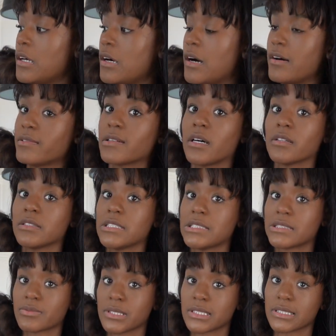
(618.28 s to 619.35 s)
of all
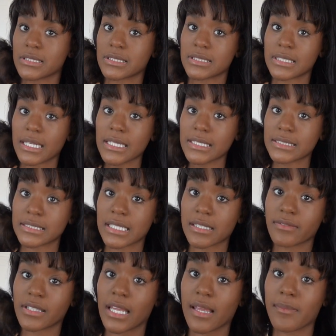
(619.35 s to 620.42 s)
these recent studies that
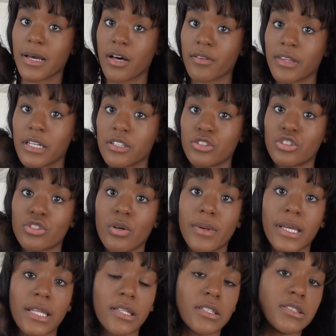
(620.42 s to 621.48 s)
have came out that are
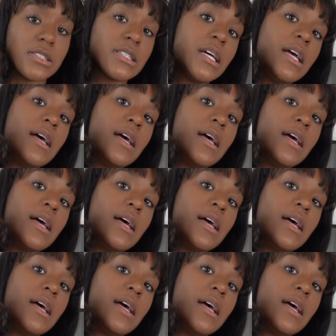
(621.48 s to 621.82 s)
showing there's